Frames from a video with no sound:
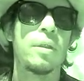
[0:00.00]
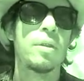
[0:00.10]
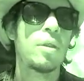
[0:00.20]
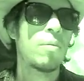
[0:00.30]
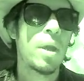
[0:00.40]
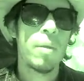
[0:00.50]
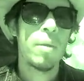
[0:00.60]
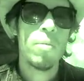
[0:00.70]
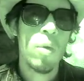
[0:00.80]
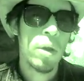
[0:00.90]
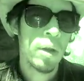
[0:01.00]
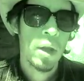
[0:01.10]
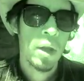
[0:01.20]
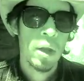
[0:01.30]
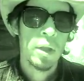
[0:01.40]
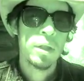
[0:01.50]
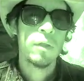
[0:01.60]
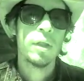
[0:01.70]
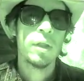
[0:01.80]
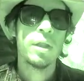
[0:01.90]
So many more
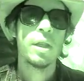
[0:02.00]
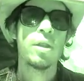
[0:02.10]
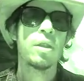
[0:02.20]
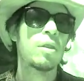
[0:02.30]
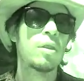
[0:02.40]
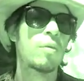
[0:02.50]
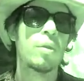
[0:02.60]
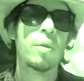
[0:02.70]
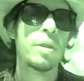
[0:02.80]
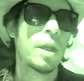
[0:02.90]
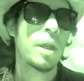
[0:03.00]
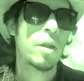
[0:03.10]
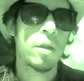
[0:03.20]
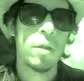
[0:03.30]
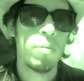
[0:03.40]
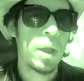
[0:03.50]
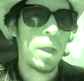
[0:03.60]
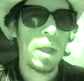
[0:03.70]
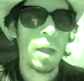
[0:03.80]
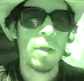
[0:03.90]
civilizations and ruins that could
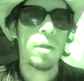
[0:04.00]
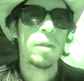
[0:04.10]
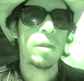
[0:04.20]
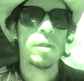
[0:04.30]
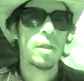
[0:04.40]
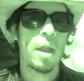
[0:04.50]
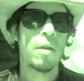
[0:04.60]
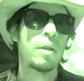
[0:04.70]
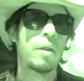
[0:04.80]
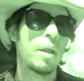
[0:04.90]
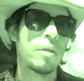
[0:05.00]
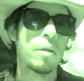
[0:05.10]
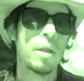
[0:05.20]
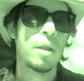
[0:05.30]
be underneath the Sahara Desert,